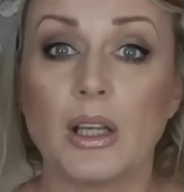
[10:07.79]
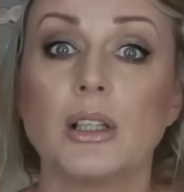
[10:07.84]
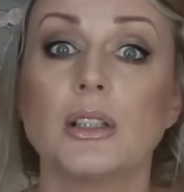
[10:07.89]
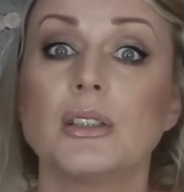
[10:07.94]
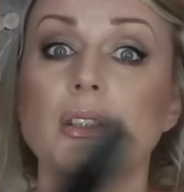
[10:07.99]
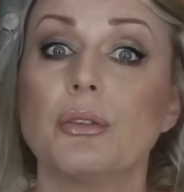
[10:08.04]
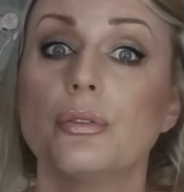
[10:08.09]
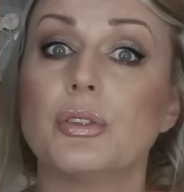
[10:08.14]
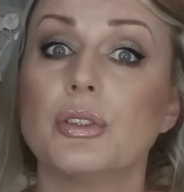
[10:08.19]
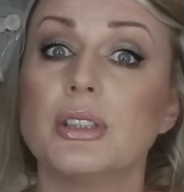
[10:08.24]

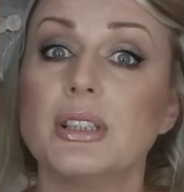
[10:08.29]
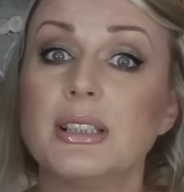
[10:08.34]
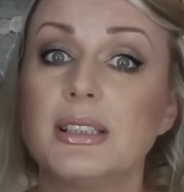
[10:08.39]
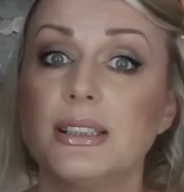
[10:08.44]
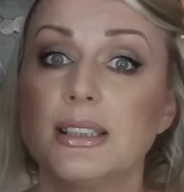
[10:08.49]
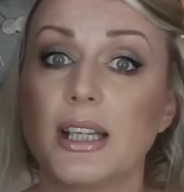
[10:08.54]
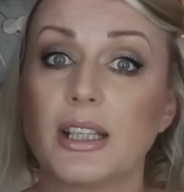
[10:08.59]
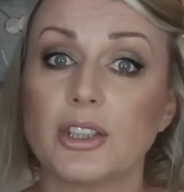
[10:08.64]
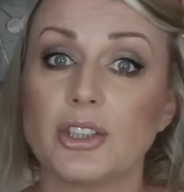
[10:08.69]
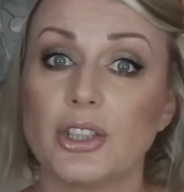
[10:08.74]
So for this
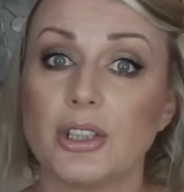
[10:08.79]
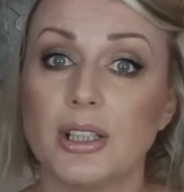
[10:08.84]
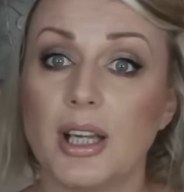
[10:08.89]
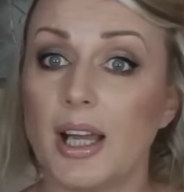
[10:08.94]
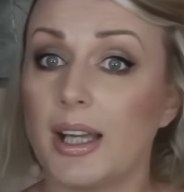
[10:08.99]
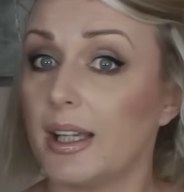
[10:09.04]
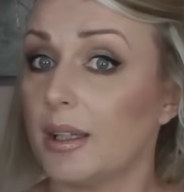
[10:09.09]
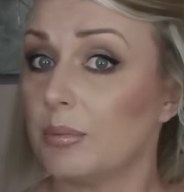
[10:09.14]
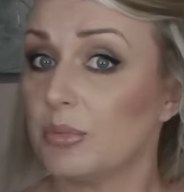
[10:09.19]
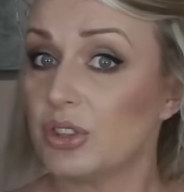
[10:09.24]
section,
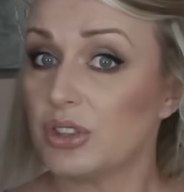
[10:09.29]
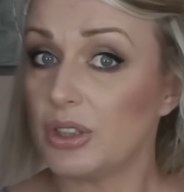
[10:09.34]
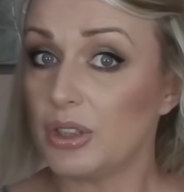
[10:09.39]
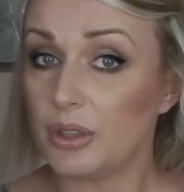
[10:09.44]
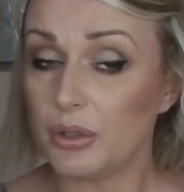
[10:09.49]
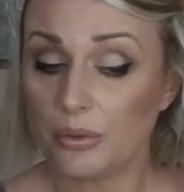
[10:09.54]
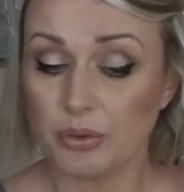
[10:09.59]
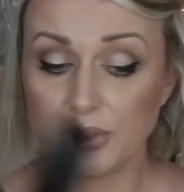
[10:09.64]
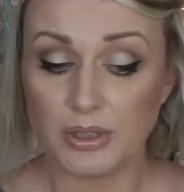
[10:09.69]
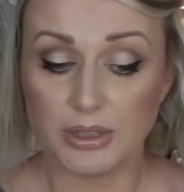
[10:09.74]
I am still
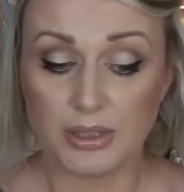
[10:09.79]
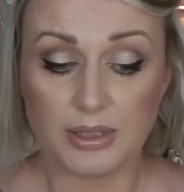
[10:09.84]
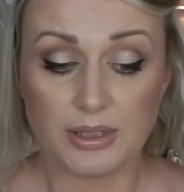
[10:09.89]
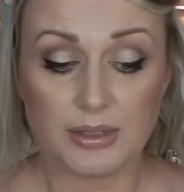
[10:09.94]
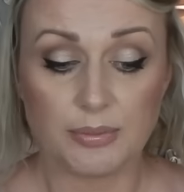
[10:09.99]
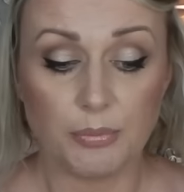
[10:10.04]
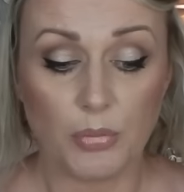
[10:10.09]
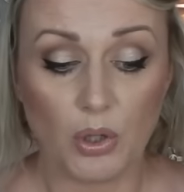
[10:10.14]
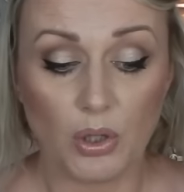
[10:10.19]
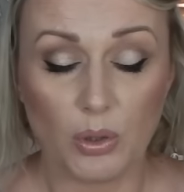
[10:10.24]
using the
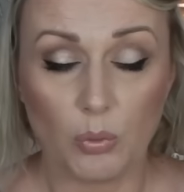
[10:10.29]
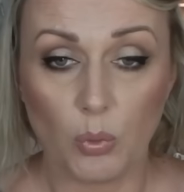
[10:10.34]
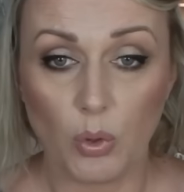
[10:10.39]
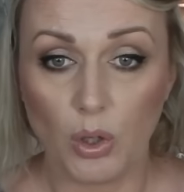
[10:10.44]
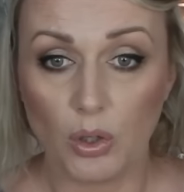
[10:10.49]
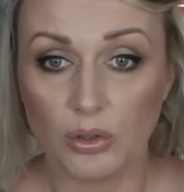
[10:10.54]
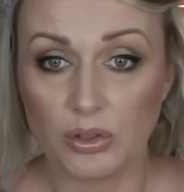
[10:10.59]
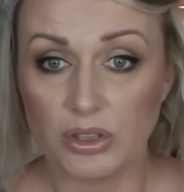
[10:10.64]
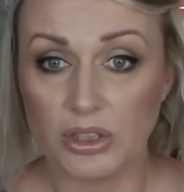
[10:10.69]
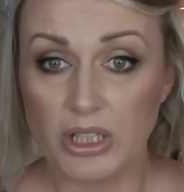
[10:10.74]
smaller
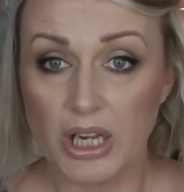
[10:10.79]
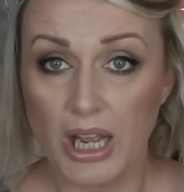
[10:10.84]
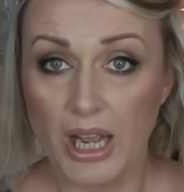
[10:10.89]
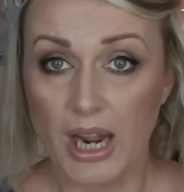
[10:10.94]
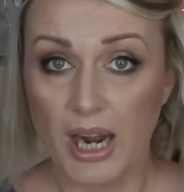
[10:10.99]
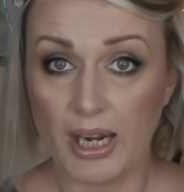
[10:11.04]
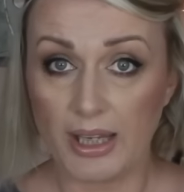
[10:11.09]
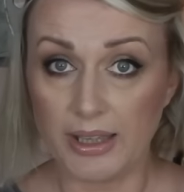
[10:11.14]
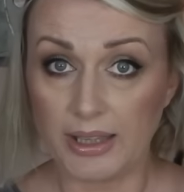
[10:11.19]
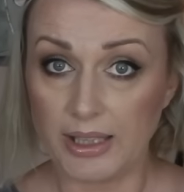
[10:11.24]
wand.
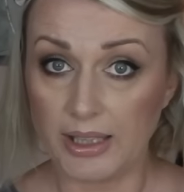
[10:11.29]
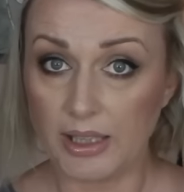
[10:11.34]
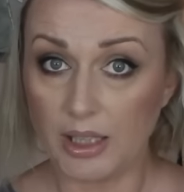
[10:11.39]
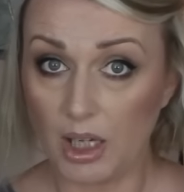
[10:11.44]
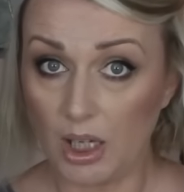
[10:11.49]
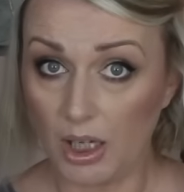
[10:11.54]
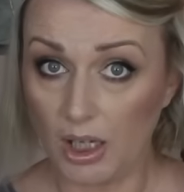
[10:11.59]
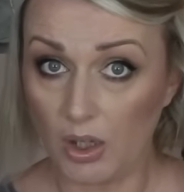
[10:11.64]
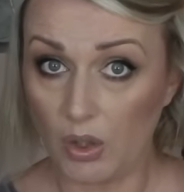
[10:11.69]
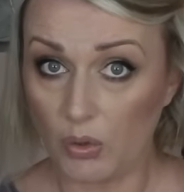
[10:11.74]
I think
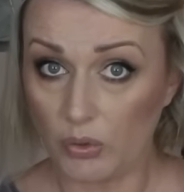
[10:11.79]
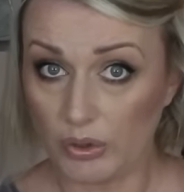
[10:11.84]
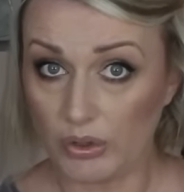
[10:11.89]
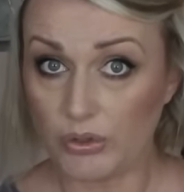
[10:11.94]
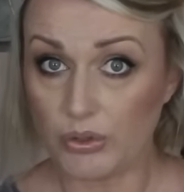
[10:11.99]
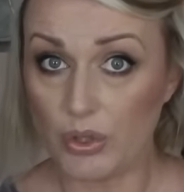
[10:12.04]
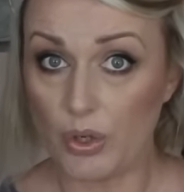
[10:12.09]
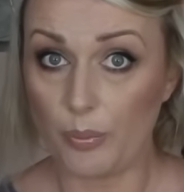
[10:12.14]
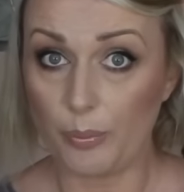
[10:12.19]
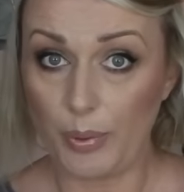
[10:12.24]
on
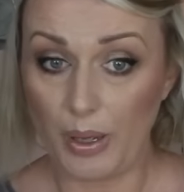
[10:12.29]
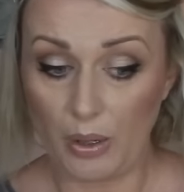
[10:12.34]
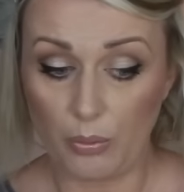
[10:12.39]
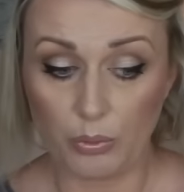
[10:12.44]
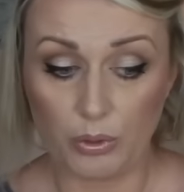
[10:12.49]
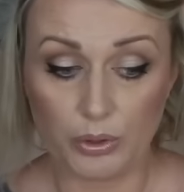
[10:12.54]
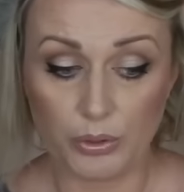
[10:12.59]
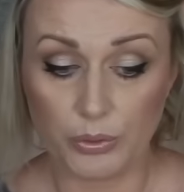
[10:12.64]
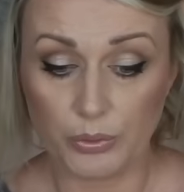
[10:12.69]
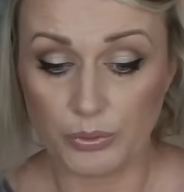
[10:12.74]
the top, I
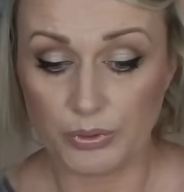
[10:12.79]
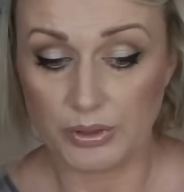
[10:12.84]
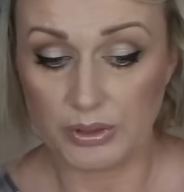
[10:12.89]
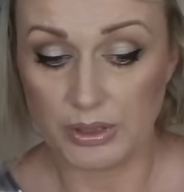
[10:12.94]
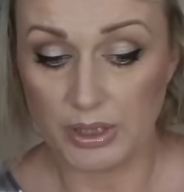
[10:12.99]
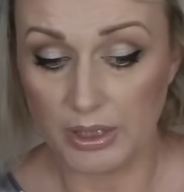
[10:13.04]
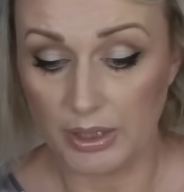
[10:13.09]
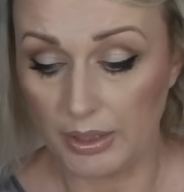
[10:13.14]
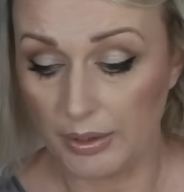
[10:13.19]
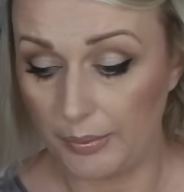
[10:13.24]
will use
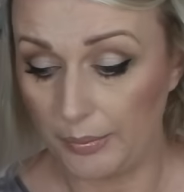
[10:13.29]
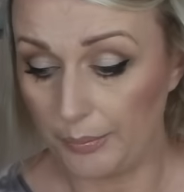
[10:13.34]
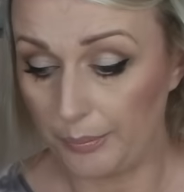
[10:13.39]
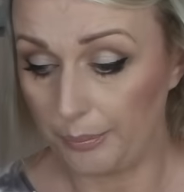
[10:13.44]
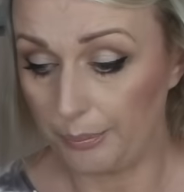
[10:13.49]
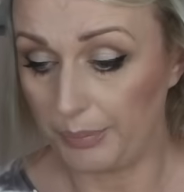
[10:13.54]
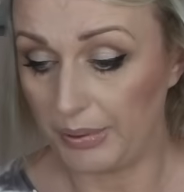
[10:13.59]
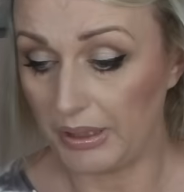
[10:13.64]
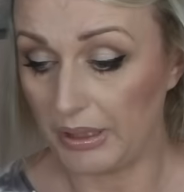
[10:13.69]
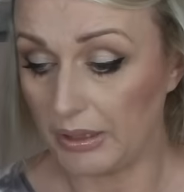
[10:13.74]
the
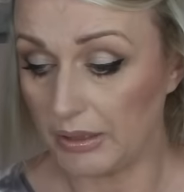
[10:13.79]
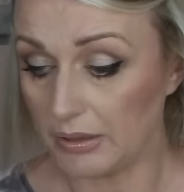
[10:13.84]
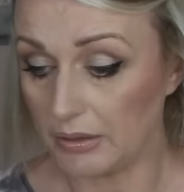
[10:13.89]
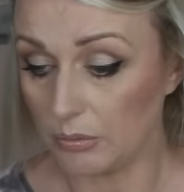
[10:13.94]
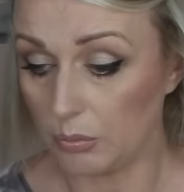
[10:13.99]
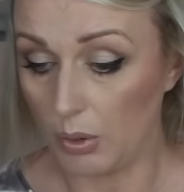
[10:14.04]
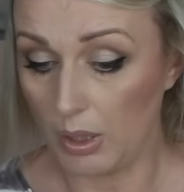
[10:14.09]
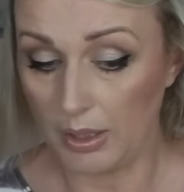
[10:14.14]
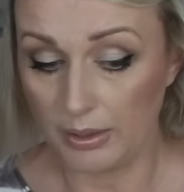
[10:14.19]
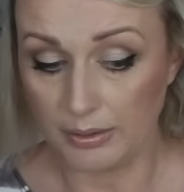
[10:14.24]

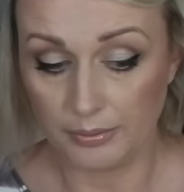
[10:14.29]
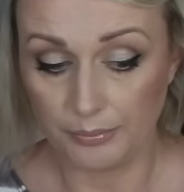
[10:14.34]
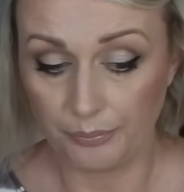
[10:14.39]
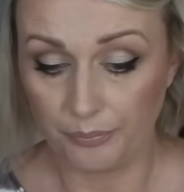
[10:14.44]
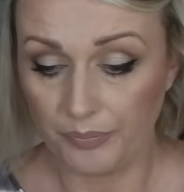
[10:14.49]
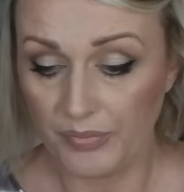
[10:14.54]
biggest one